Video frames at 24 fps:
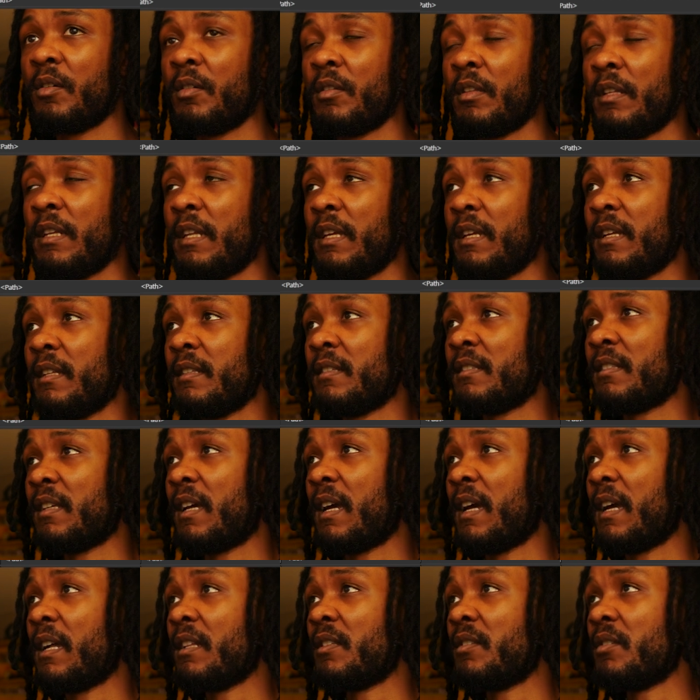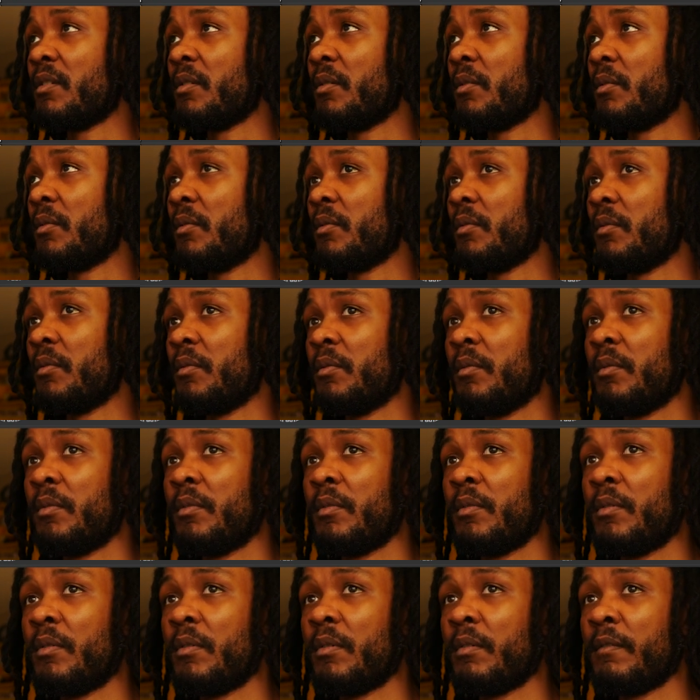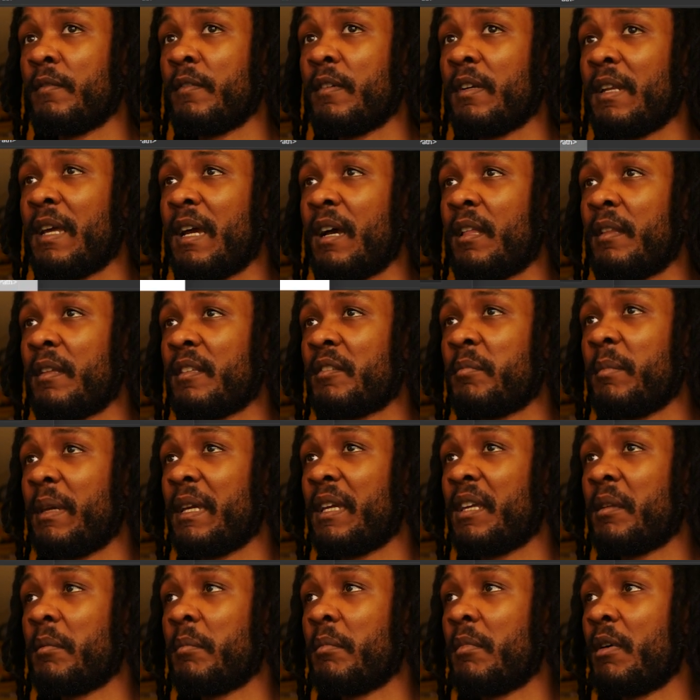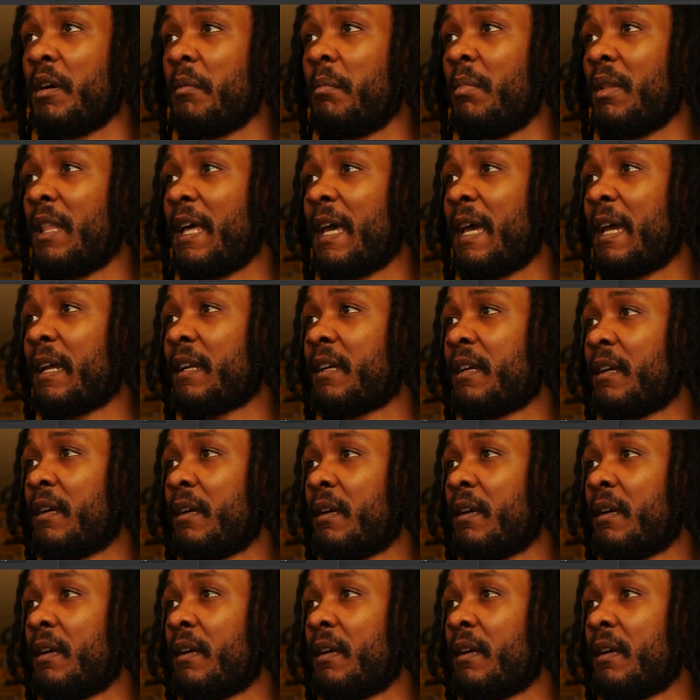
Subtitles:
on the inside to, for now, let's make it a black.